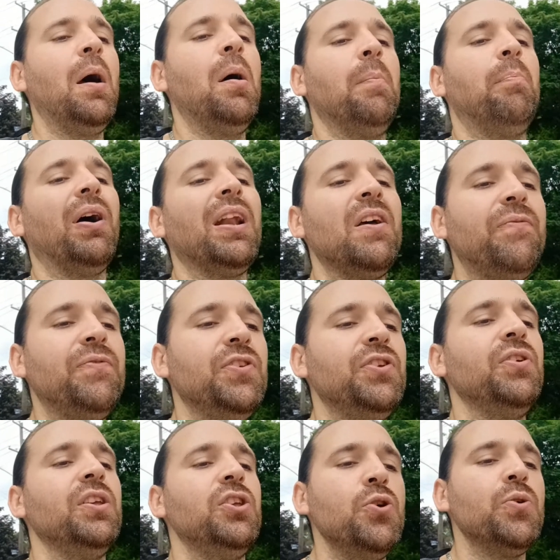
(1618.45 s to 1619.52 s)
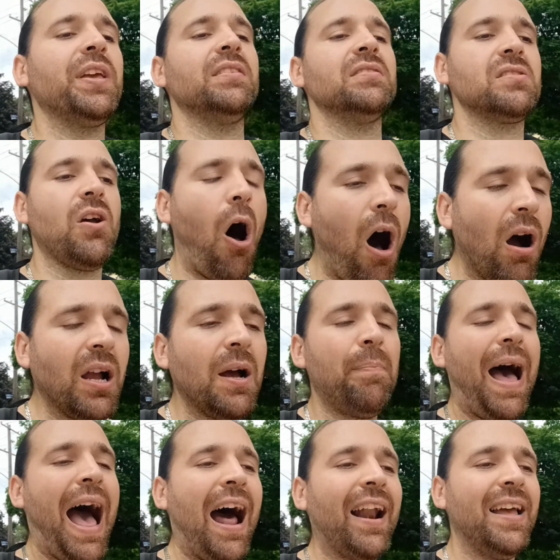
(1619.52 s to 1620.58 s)
But if you, you can talk
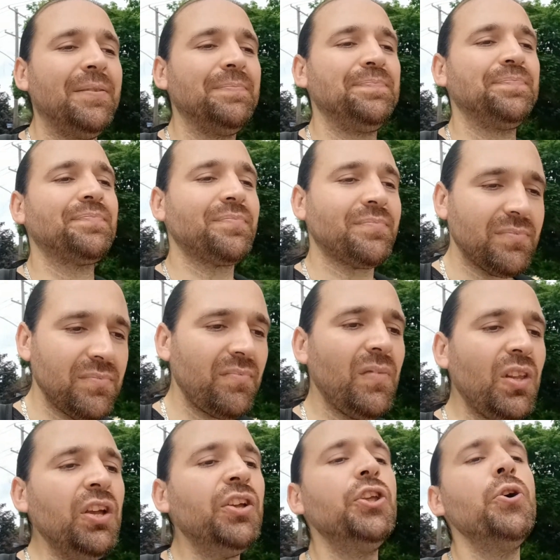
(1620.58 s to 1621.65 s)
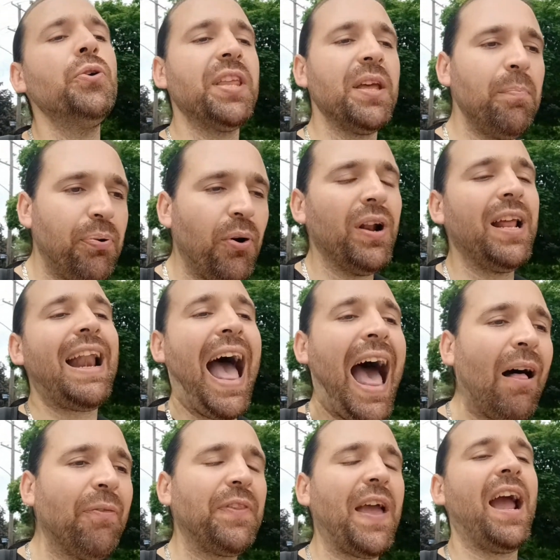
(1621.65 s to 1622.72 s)
about it, you can put it
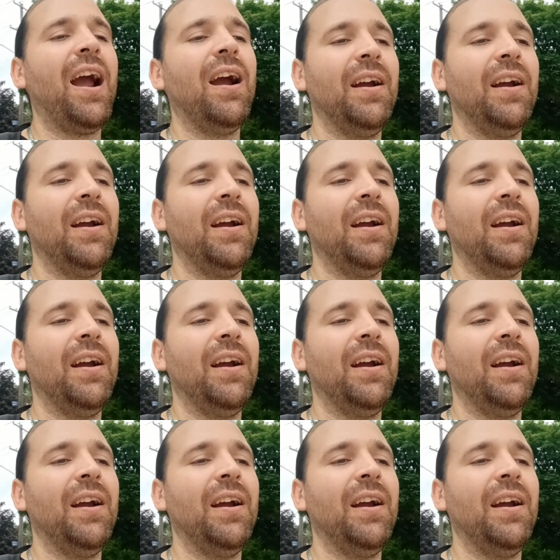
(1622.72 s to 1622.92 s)
out there